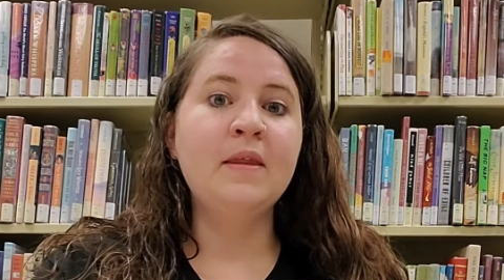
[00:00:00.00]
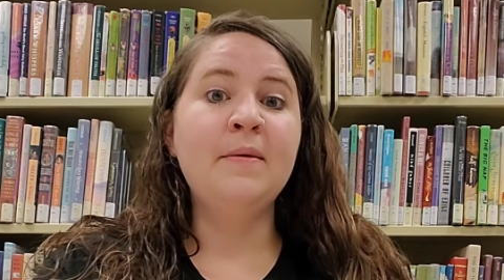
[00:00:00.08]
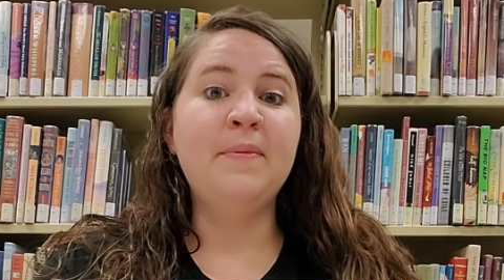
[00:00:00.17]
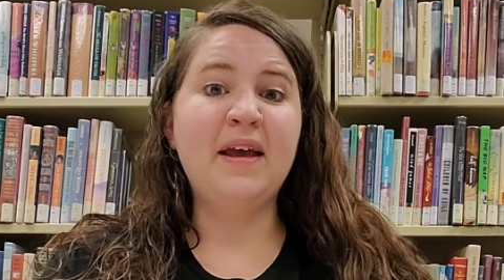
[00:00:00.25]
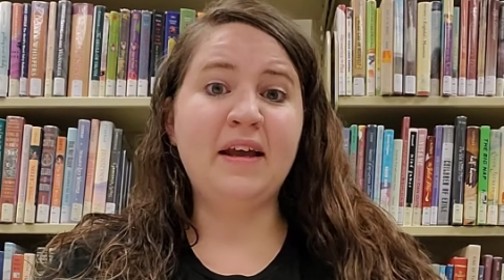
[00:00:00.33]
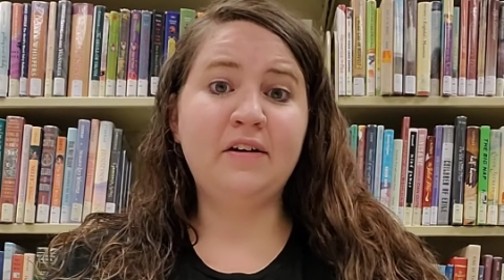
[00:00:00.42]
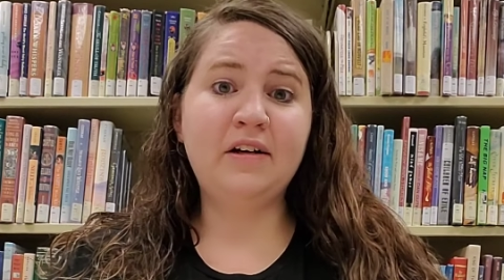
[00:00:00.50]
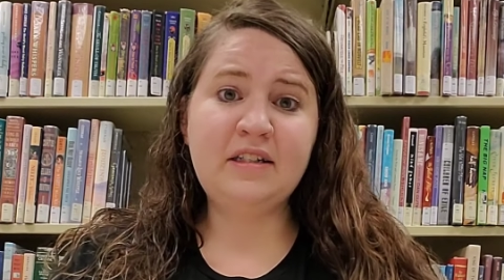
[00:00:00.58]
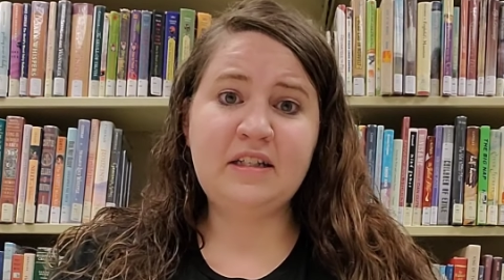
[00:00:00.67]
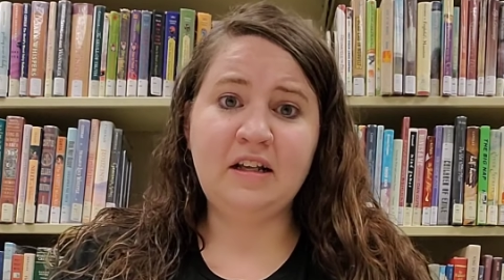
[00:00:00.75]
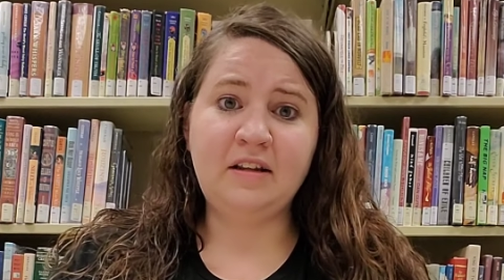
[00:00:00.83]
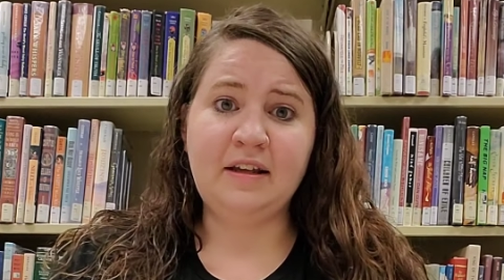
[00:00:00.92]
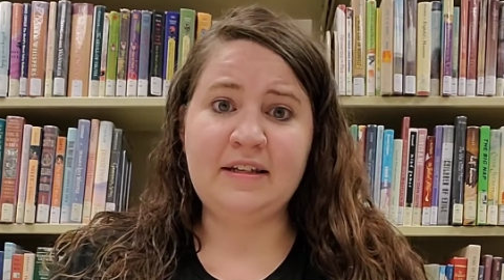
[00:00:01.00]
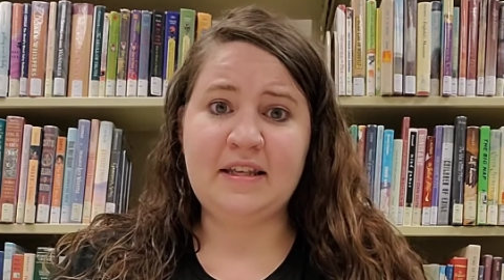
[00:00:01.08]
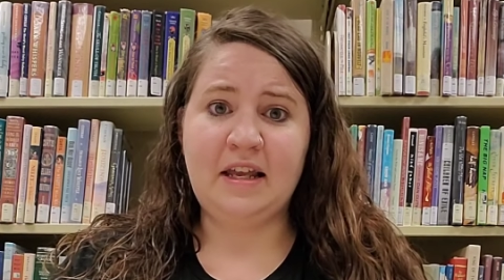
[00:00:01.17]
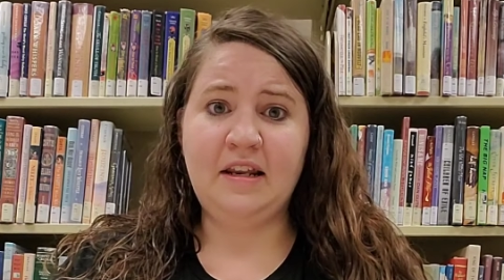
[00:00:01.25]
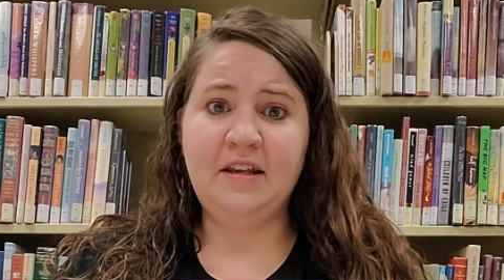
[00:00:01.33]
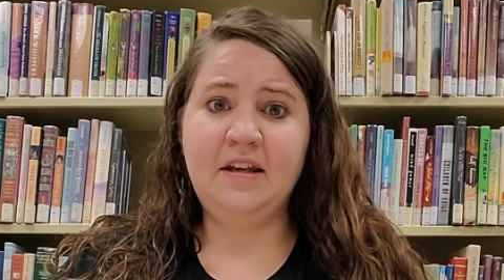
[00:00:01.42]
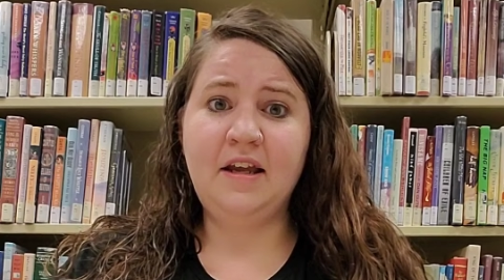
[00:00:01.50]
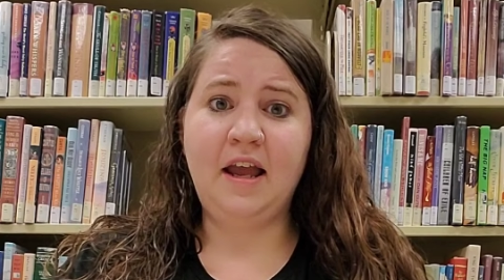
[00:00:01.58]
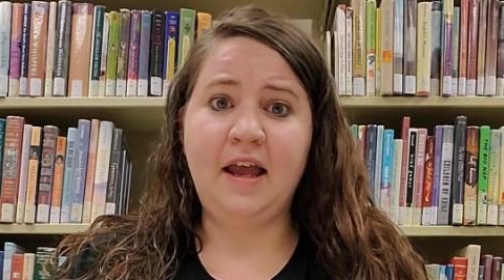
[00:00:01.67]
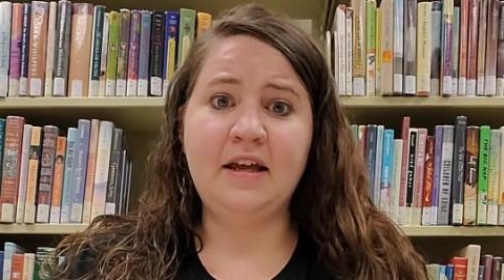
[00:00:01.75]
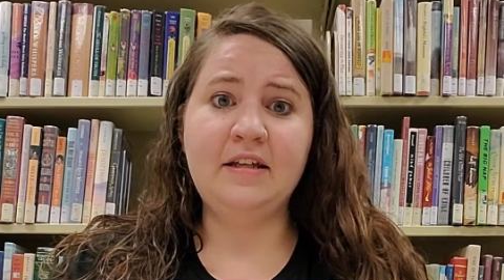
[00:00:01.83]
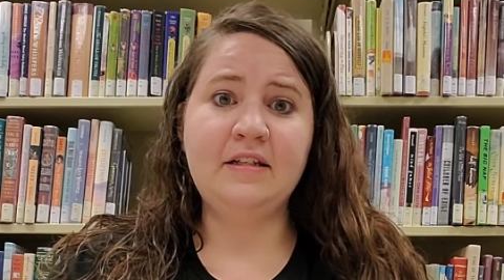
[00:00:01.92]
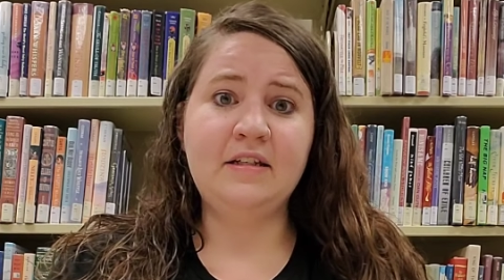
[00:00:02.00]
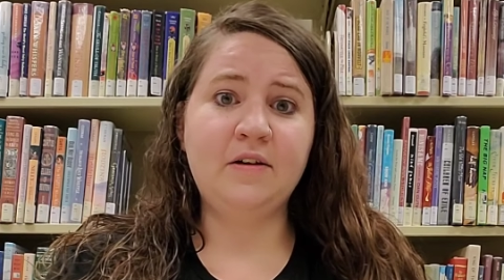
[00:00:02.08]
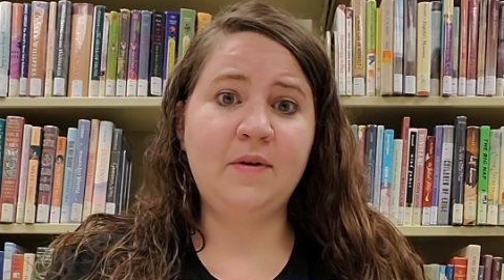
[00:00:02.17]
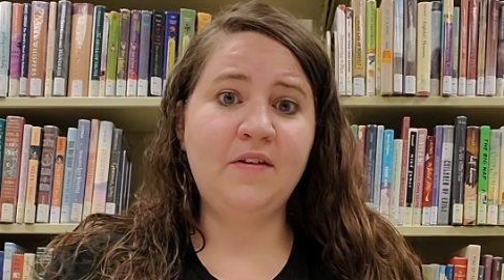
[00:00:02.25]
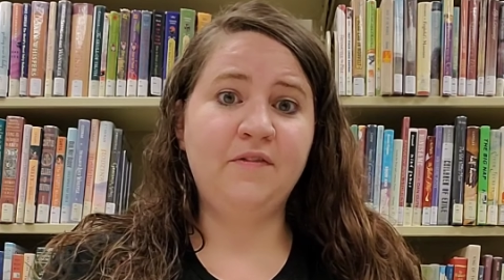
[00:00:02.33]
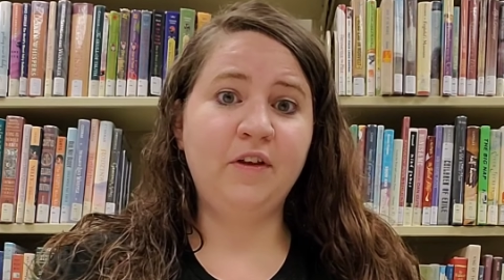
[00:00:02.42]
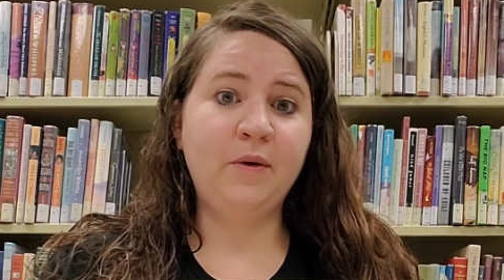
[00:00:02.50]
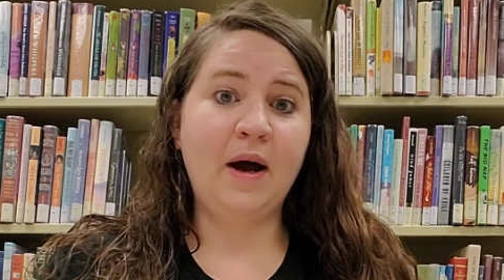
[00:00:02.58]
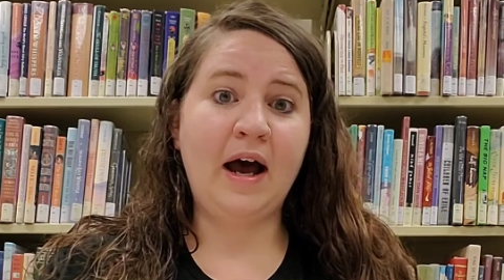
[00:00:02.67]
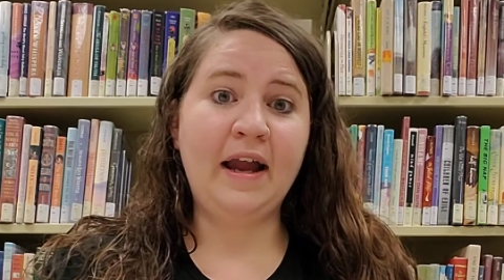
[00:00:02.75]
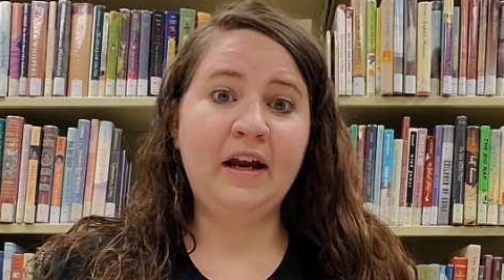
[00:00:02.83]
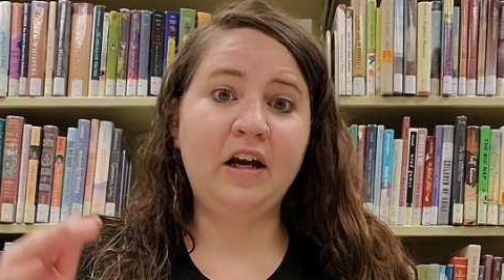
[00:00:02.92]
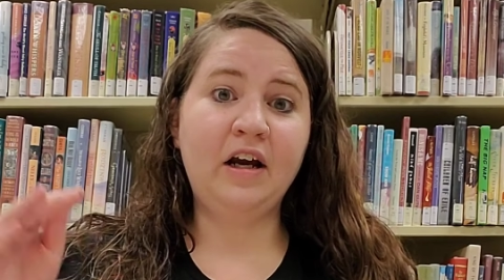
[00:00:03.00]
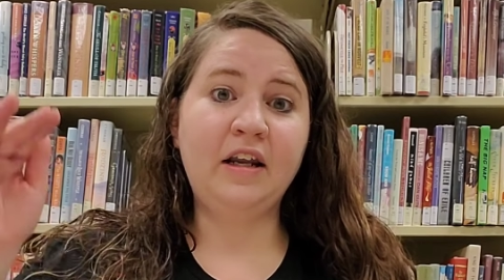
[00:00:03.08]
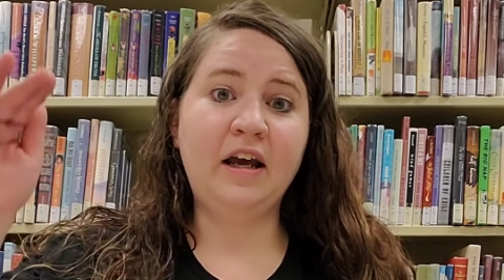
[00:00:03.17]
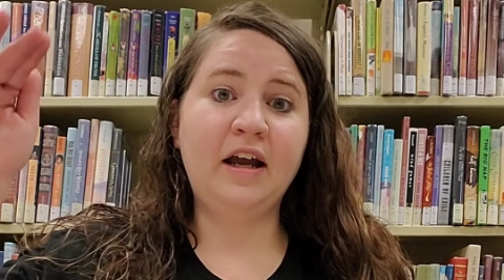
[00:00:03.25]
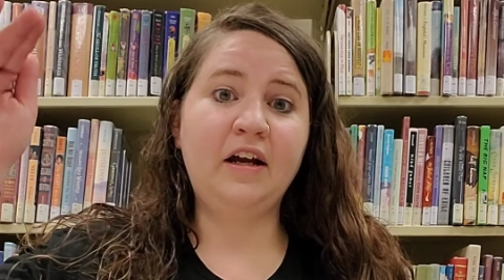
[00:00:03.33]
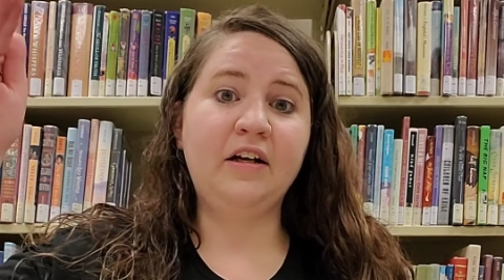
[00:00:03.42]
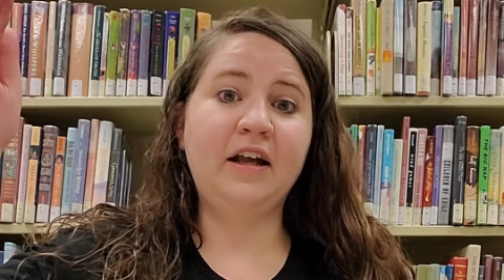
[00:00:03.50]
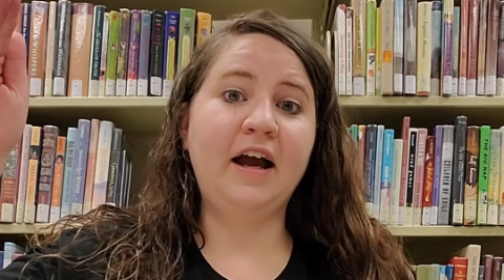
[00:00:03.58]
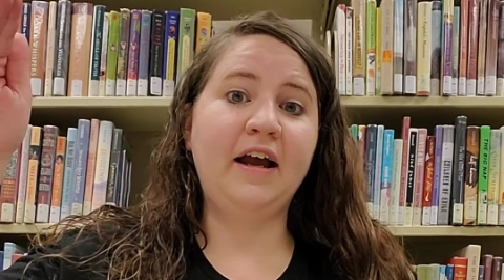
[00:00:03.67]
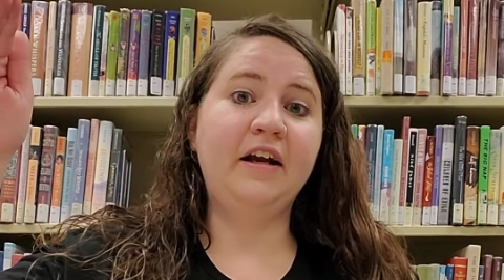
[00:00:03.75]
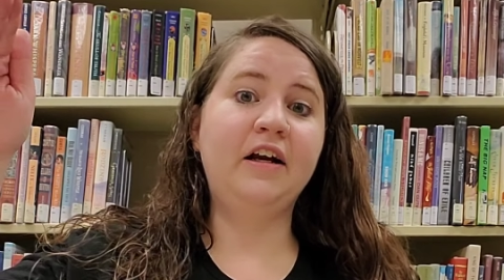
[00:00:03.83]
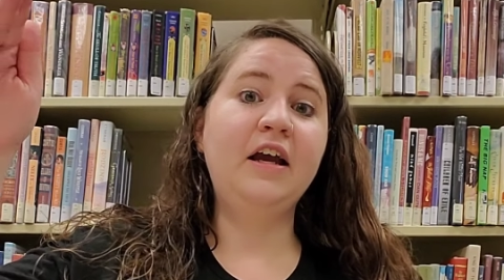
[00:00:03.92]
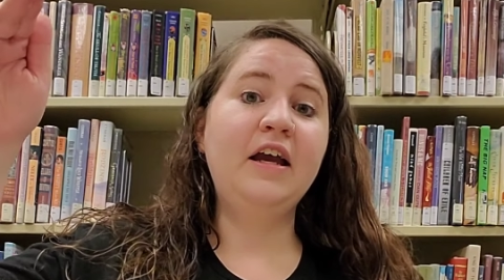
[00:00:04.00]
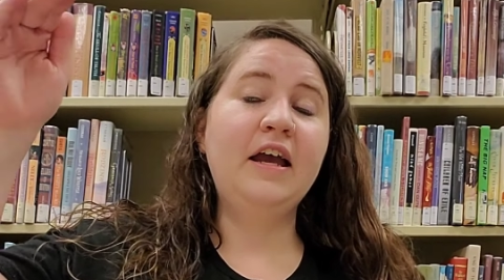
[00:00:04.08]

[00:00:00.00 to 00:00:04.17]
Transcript: But Icarus didn't listen. And so he flew higher and higher and higher,